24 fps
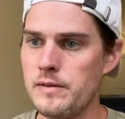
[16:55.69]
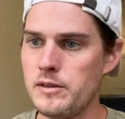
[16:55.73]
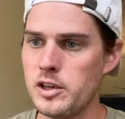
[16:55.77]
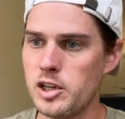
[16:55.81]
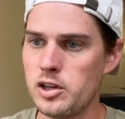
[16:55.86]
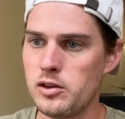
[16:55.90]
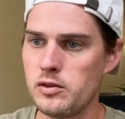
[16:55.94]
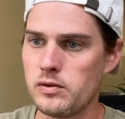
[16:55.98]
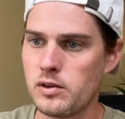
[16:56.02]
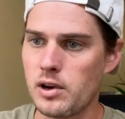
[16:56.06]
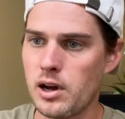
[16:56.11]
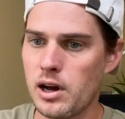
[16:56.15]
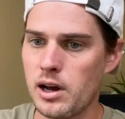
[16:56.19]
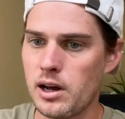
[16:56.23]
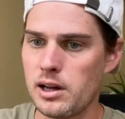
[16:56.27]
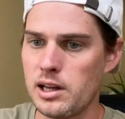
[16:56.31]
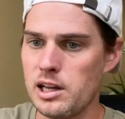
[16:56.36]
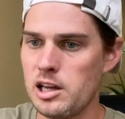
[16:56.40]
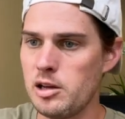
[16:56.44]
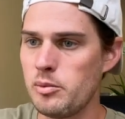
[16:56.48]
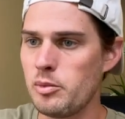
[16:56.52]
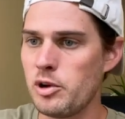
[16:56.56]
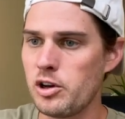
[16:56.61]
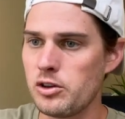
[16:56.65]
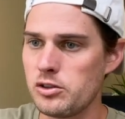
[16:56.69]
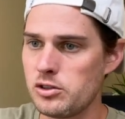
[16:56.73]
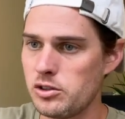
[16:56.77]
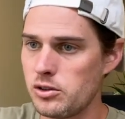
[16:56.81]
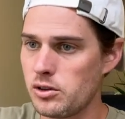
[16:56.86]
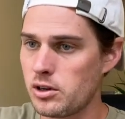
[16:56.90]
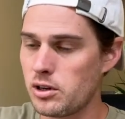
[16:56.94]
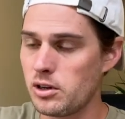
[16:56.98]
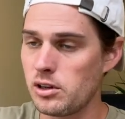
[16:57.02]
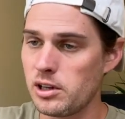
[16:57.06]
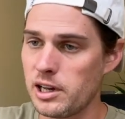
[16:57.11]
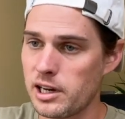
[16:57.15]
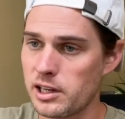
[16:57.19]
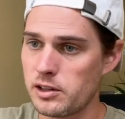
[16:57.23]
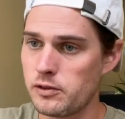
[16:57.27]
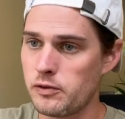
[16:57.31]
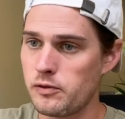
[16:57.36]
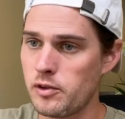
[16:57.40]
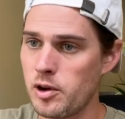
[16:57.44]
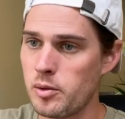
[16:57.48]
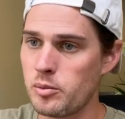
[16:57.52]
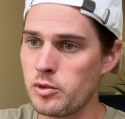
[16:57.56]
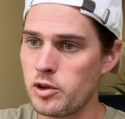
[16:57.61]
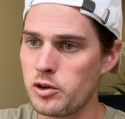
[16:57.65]
Then you've got emails you collect
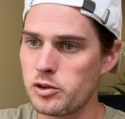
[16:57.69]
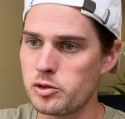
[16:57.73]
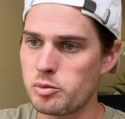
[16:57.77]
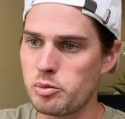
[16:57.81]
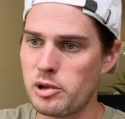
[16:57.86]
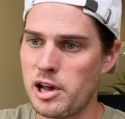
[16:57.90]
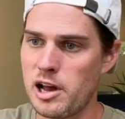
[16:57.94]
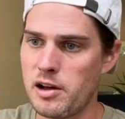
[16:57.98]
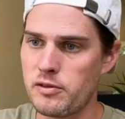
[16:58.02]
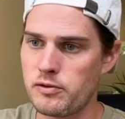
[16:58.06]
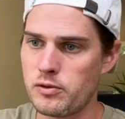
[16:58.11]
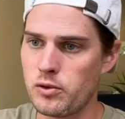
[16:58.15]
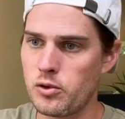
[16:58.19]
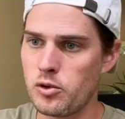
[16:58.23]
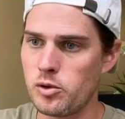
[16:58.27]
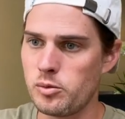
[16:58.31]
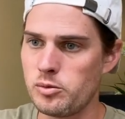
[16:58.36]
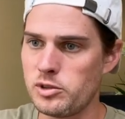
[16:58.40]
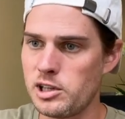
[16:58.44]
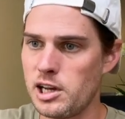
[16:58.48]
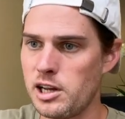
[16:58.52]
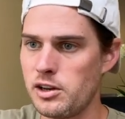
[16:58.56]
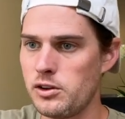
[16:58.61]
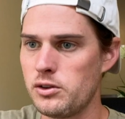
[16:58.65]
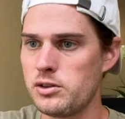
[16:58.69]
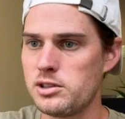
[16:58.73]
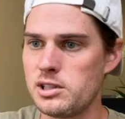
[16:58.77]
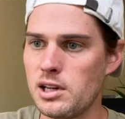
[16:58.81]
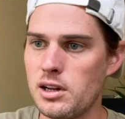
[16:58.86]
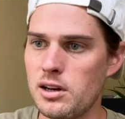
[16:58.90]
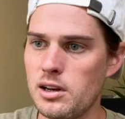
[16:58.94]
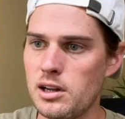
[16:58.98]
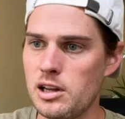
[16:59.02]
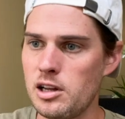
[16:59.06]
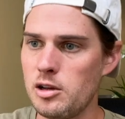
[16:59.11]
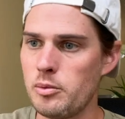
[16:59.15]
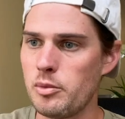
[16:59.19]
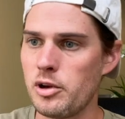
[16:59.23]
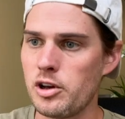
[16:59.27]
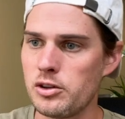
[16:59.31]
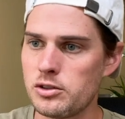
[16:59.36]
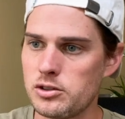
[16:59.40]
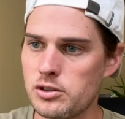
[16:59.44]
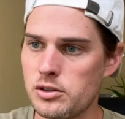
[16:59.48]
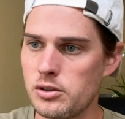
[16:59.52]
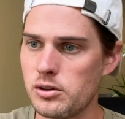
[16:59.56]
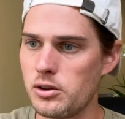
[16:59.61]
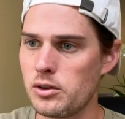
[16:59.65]
from those platforms and you send
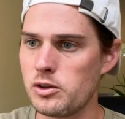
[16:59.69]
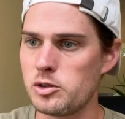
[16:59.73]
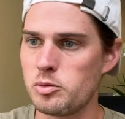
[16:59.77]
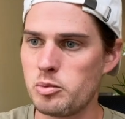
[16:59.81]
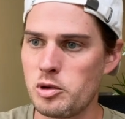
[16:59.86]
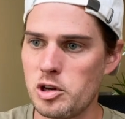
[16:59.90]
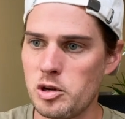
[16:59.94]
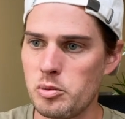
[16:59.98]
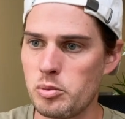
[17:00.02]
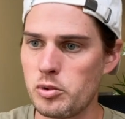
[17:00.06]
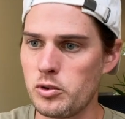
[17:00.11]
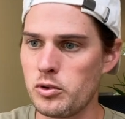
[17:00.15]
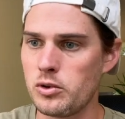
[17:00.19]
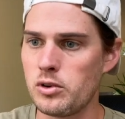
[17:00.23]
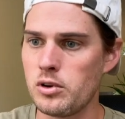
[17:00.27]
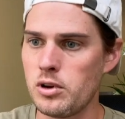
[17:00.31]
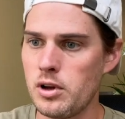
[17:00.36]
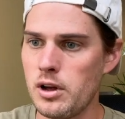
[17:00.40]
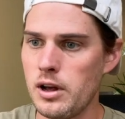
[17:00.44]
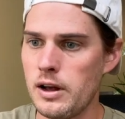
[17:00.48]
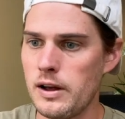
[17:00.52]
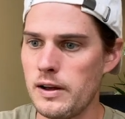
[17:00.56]
emails to those people.